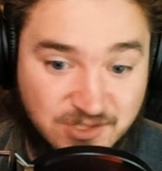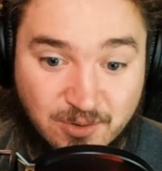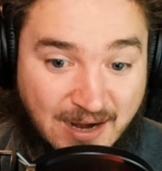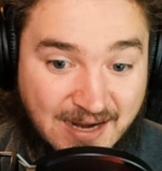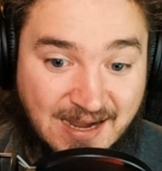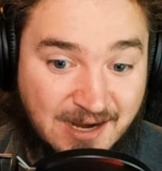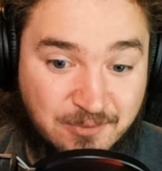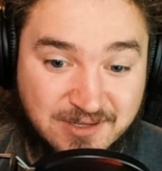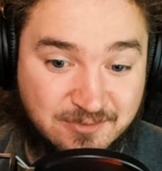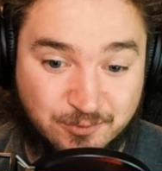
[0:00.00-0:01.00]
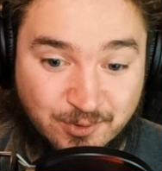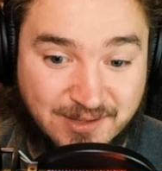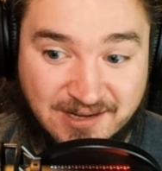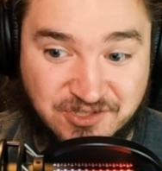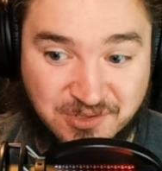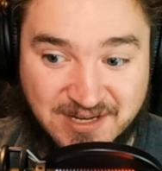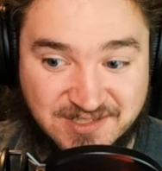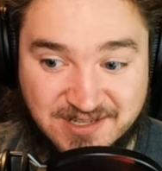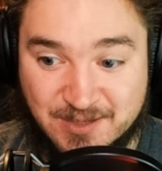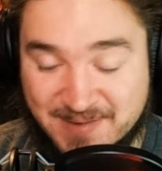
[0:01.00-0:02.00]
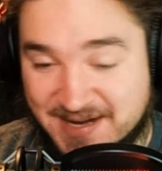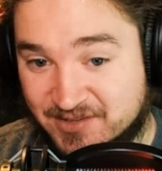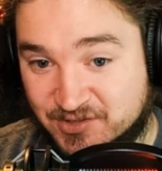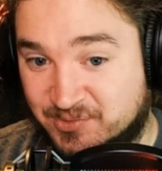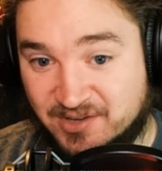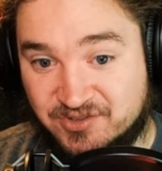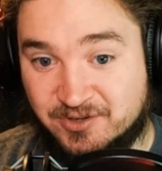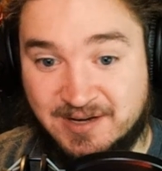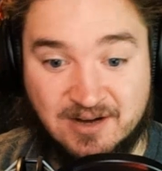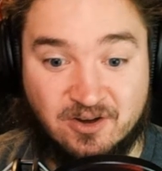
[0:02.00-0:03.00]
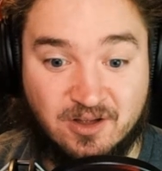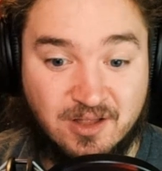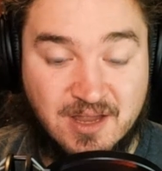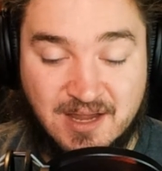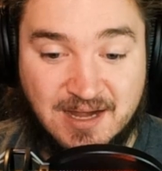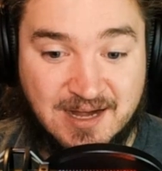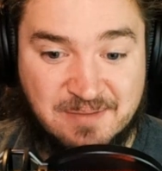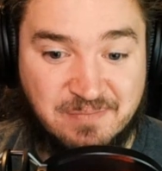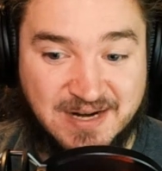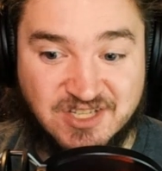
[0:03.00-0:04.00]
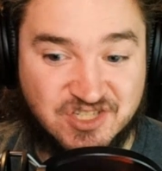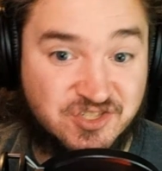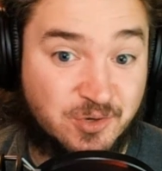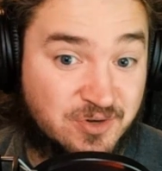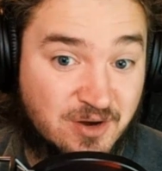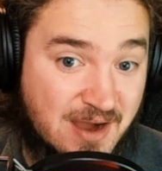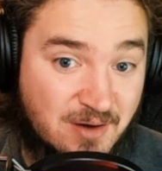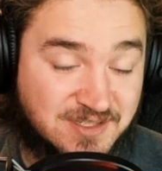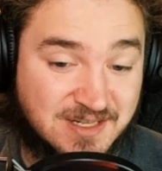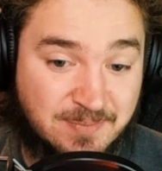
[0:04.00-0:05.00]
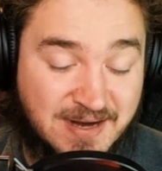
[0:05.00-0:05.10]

So I wouldn't rule out Joe Gaziano making this roster at all. But I just don't know how it's going to